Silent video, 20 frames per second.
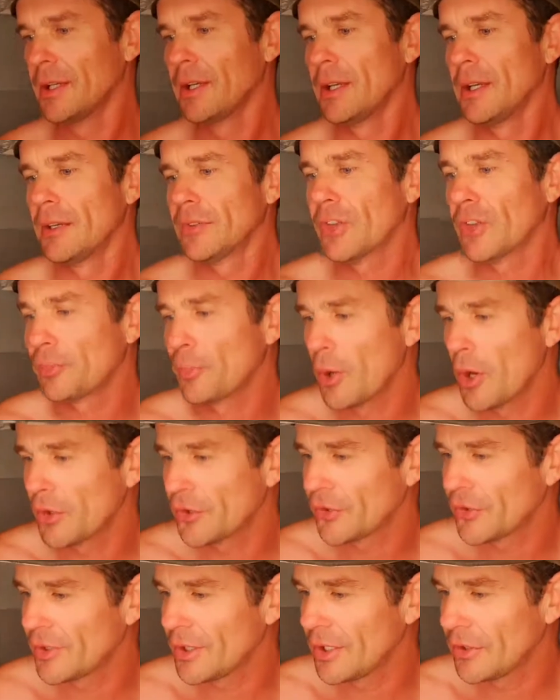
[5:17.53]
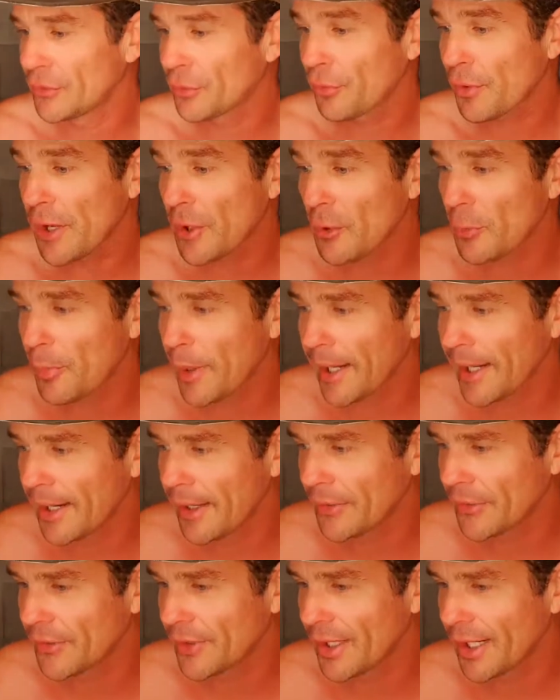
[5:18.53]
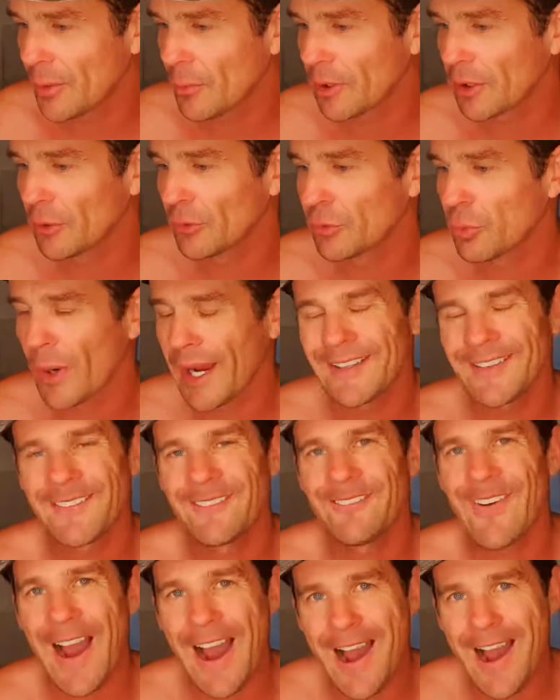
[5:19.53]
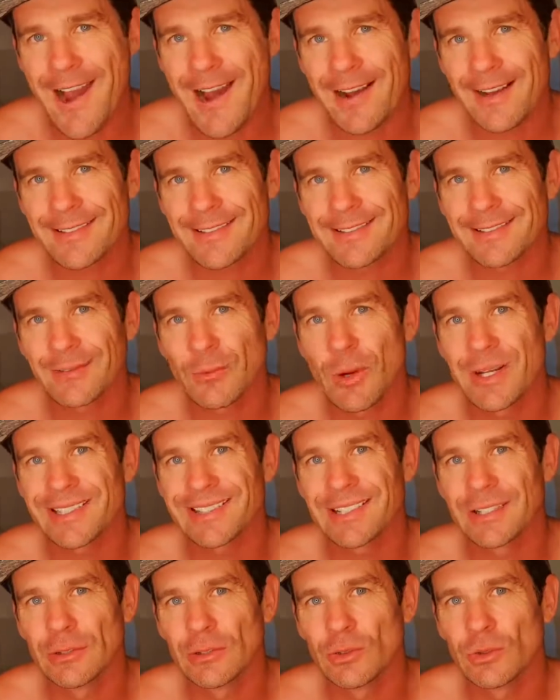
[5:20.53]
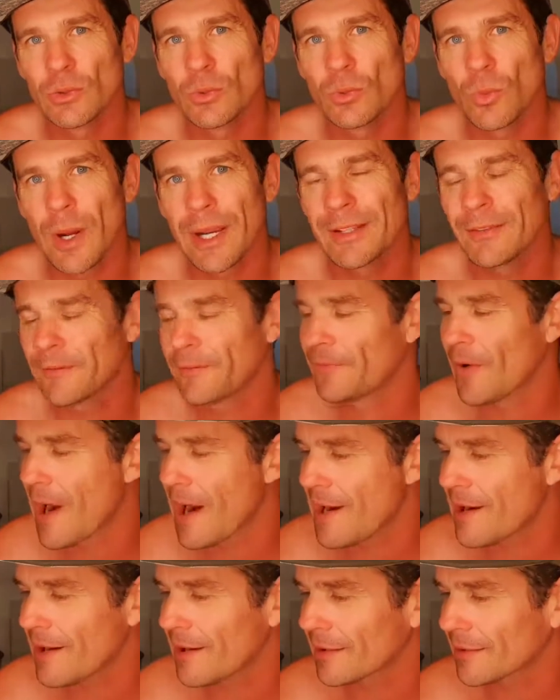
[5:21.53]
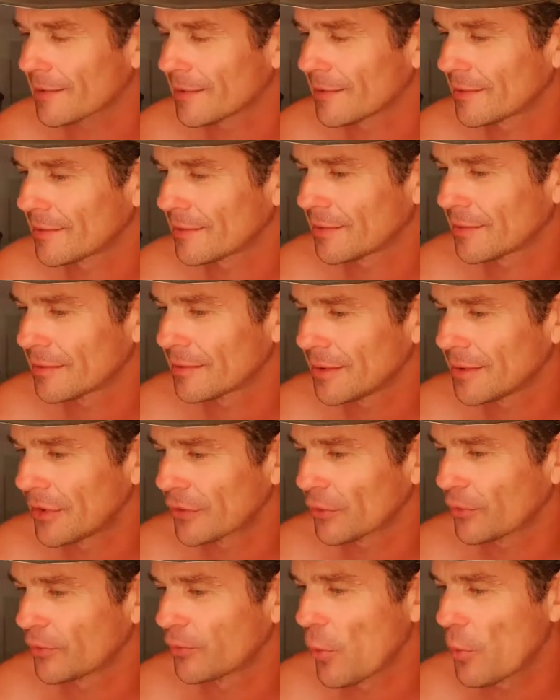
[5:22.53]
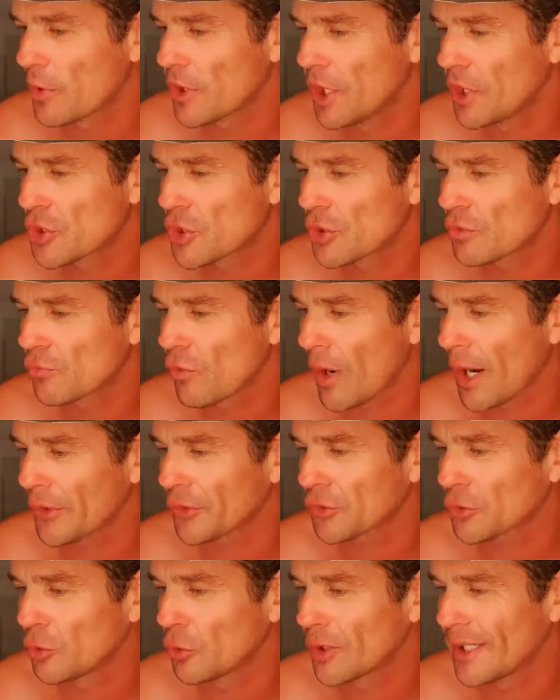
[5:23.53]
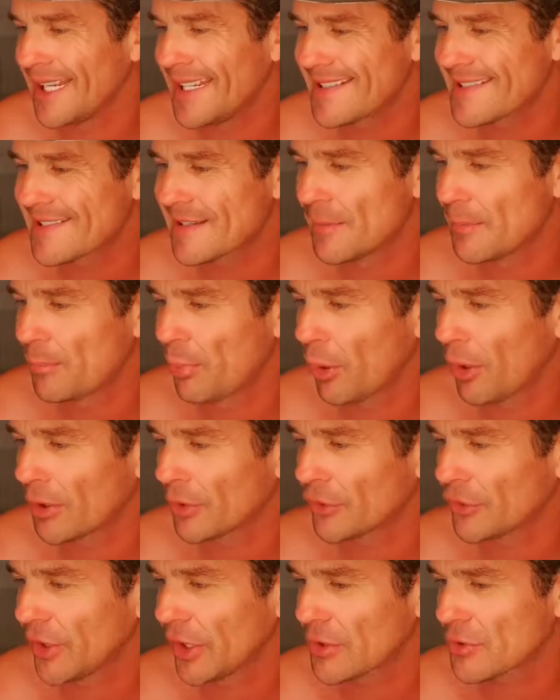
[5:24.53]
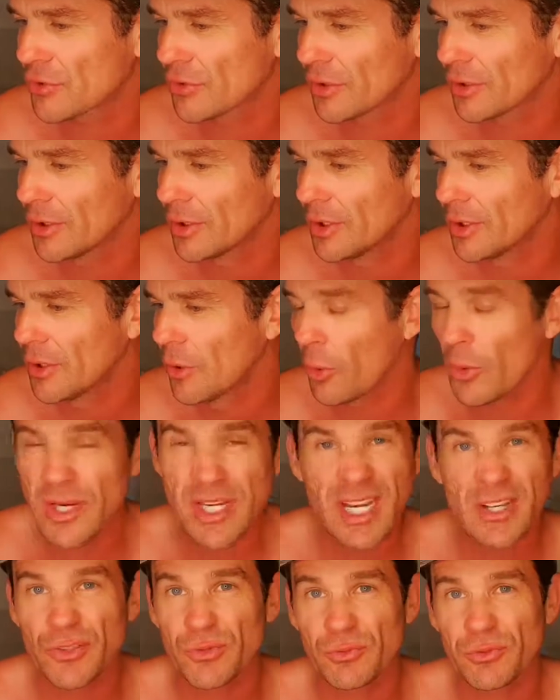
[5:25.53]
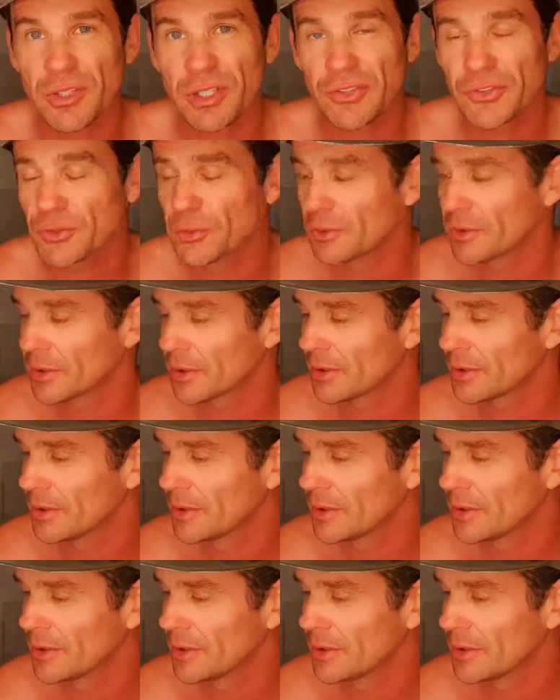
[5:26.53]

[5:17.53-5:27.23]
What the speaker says: So this person is 300 pounds now. He wants to lose weight fast. Wants to lose weight fast. He has a full kitchen, rice cooker, instant pot, etc. All you need is a rice cooker.